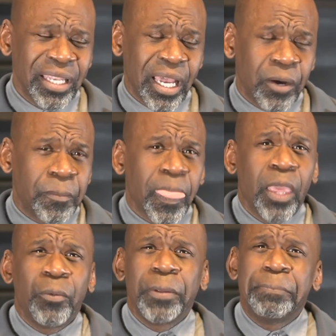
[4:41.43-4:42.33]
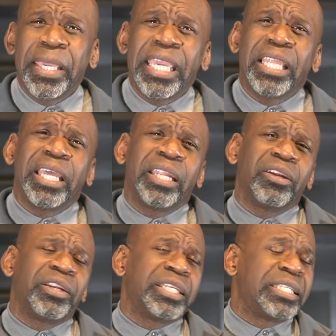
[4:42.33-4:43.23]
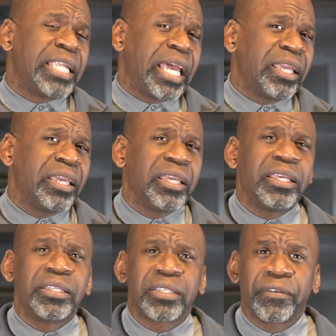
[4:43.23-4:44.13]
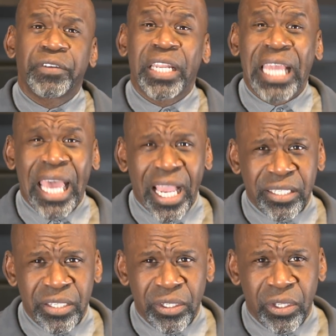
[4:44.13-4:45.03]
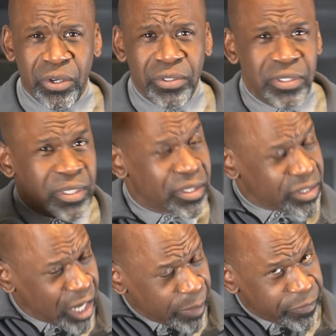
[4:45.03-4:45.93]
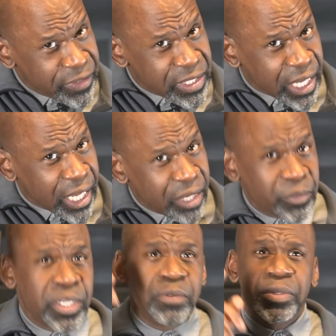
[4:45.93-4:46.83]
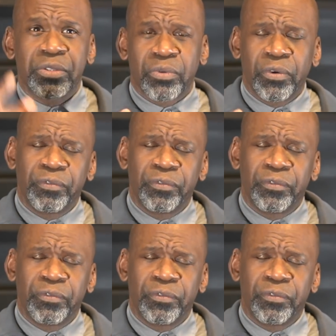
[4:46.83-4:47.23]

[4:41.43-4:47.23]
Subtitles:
Now, when Big E landed on his neck, he suffered an axial load to the top of his head when he was thrown